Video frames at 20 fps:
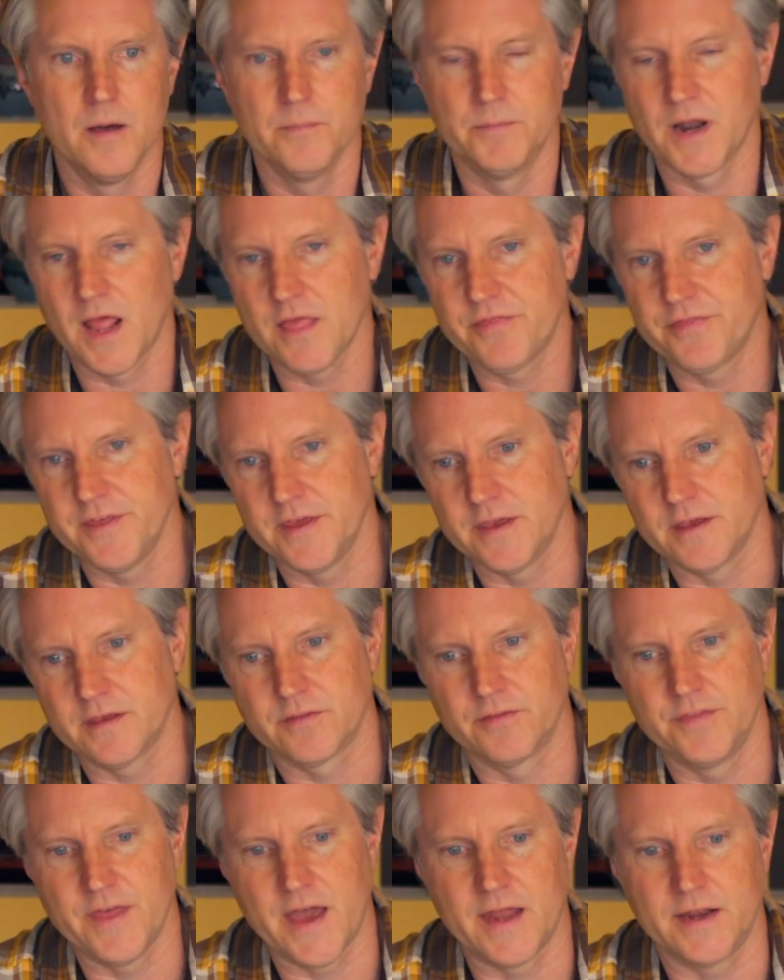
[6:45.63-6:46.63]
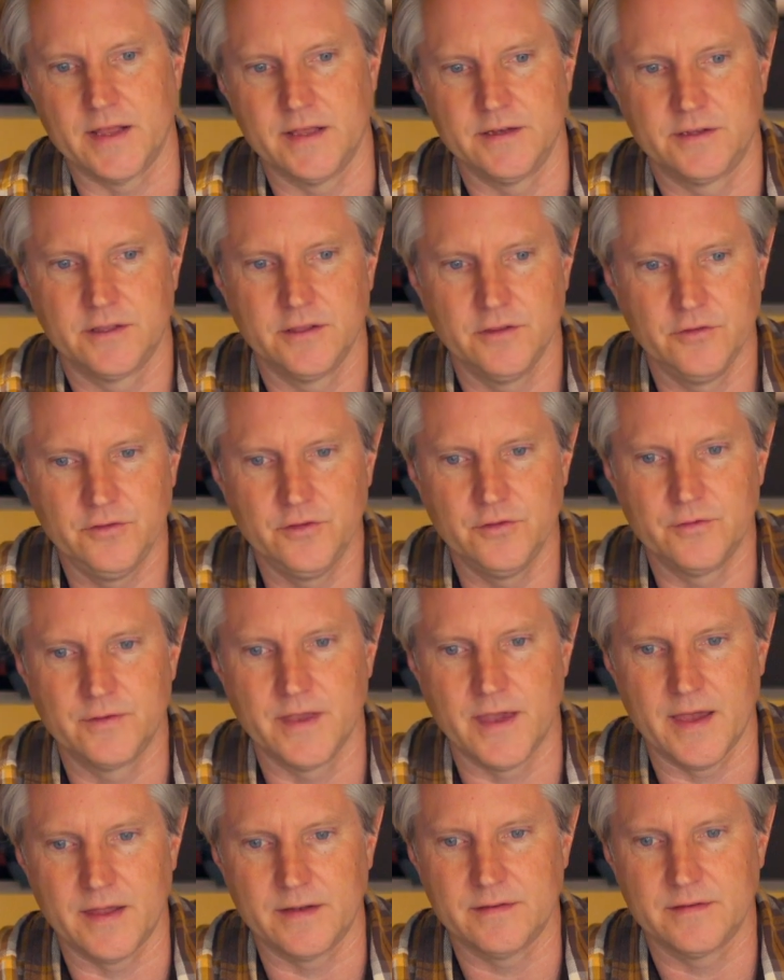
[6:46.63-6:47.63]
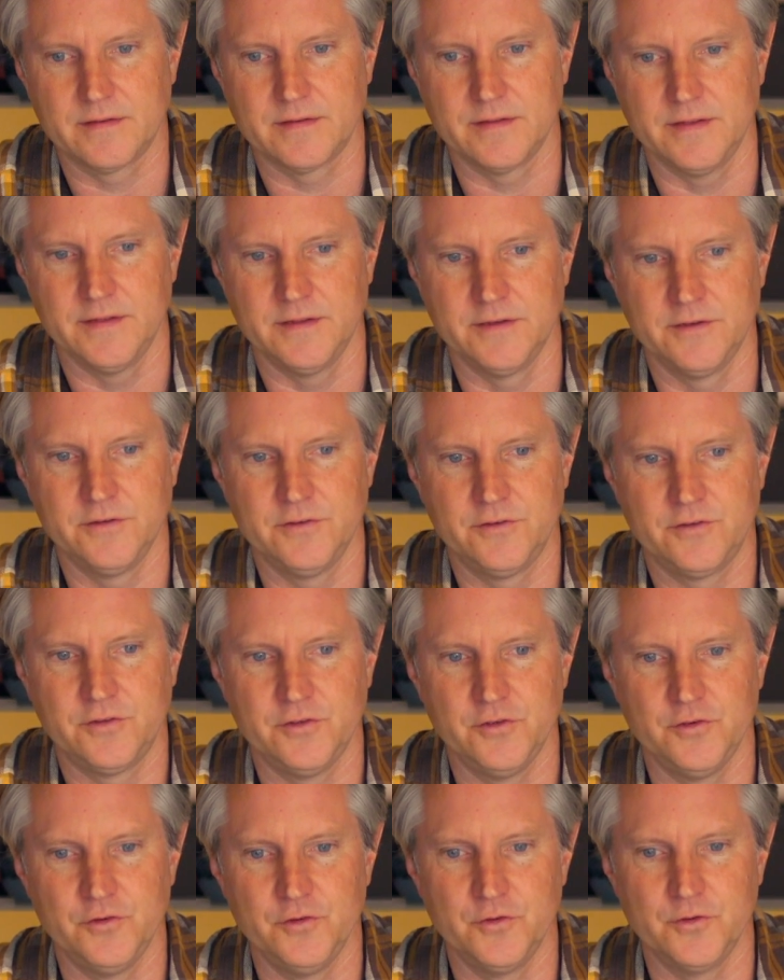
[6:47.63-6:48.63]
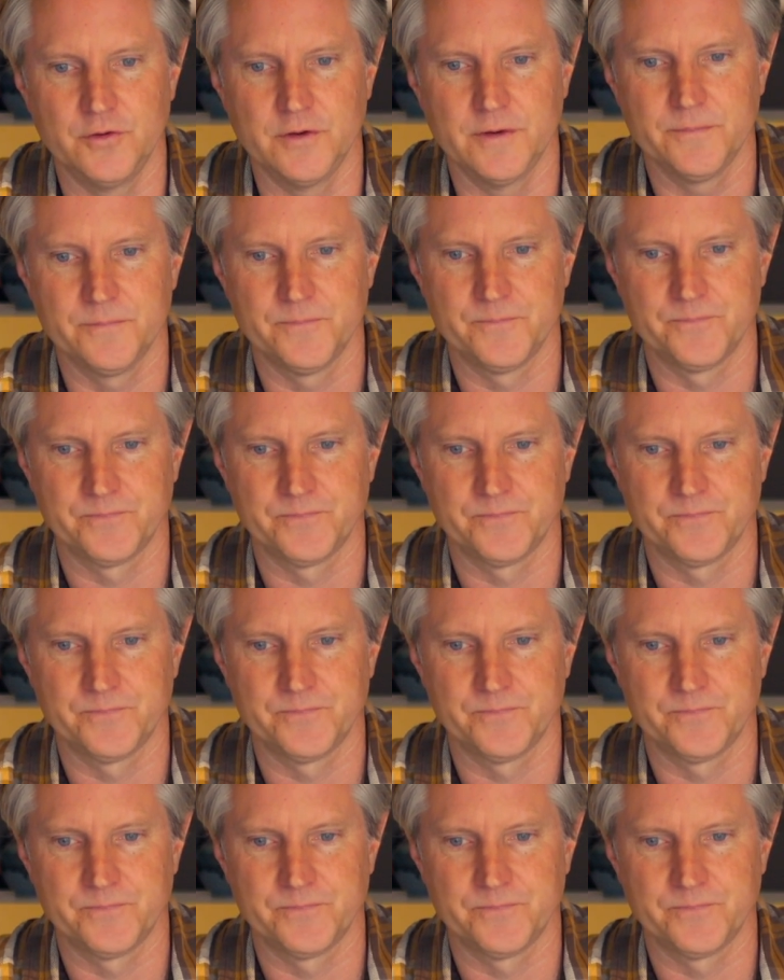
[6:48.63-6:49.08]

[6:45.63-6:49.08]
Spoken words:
But I think that until you get into